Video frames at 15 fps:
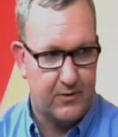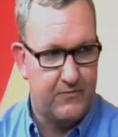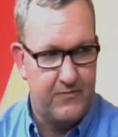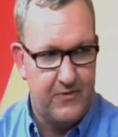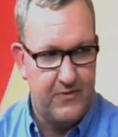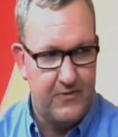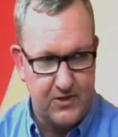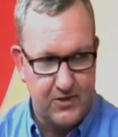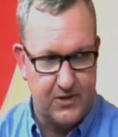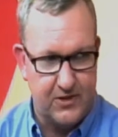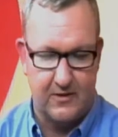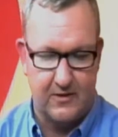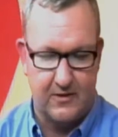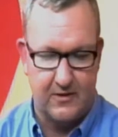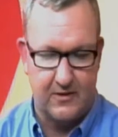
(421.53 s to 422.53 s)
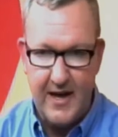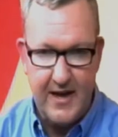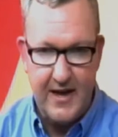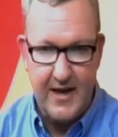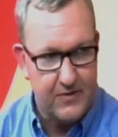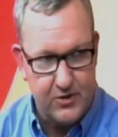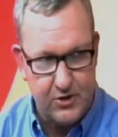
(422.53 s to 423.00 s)
vision,
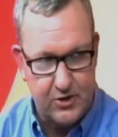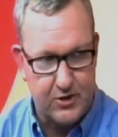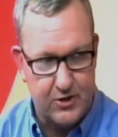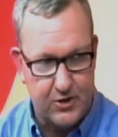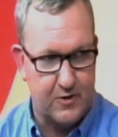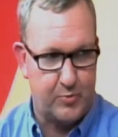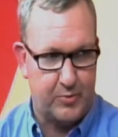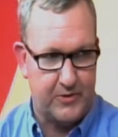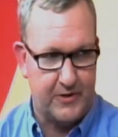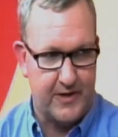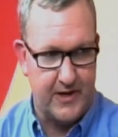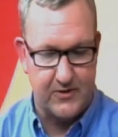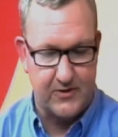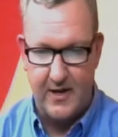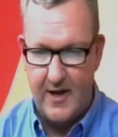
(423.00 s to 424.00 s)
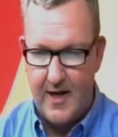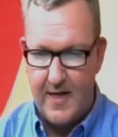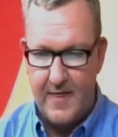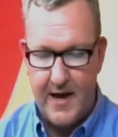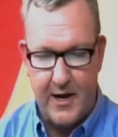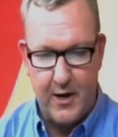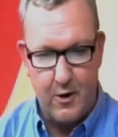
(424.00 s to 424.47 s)
life insurance plans
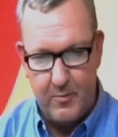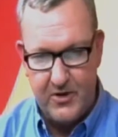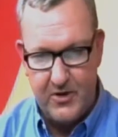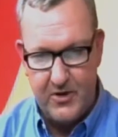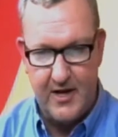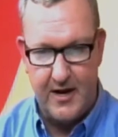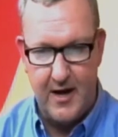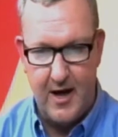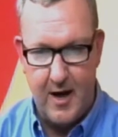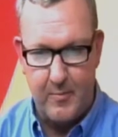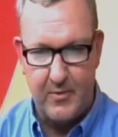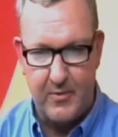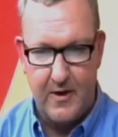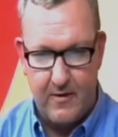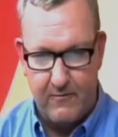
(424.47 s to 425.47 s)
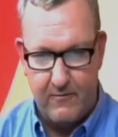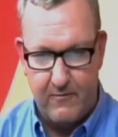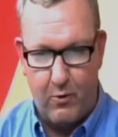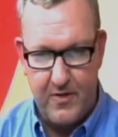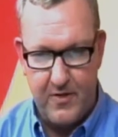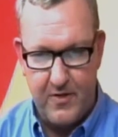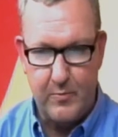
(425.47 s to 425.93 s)
that can all be set up
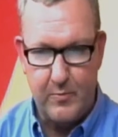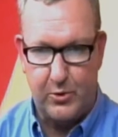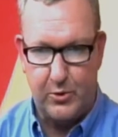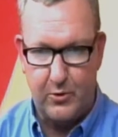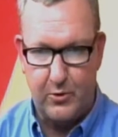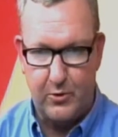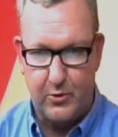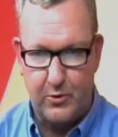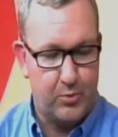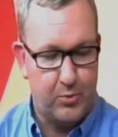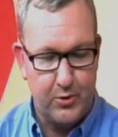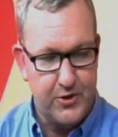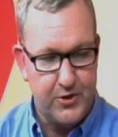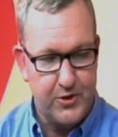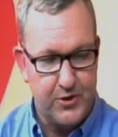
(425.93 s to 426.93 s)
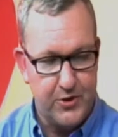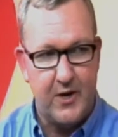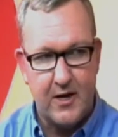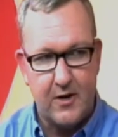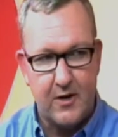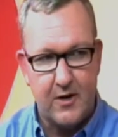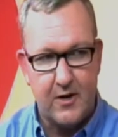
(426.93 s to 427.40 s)
for the employees. The employees can
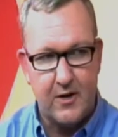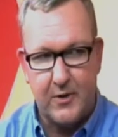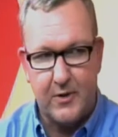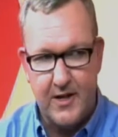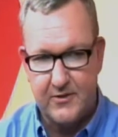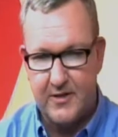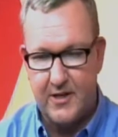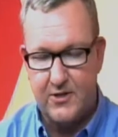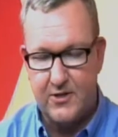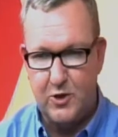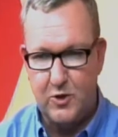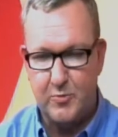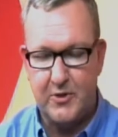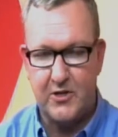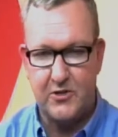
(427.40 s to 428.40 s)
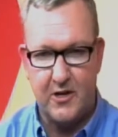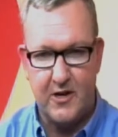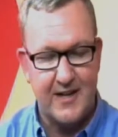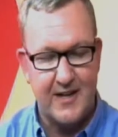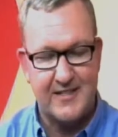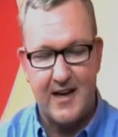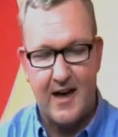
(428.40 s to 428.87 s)
pick what plans they choose because they're
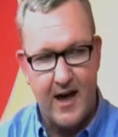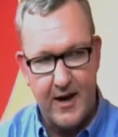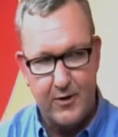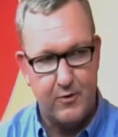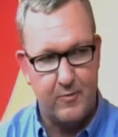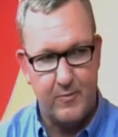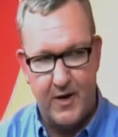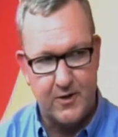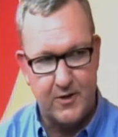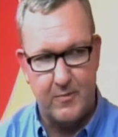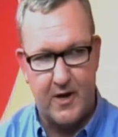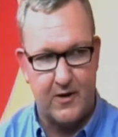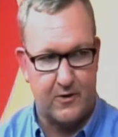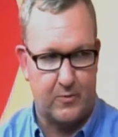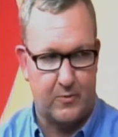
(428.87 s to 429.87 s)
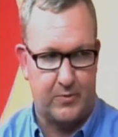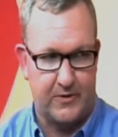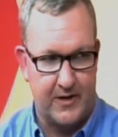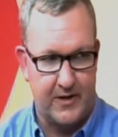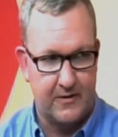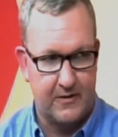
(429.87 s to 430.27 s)
not tied to a major medical plan.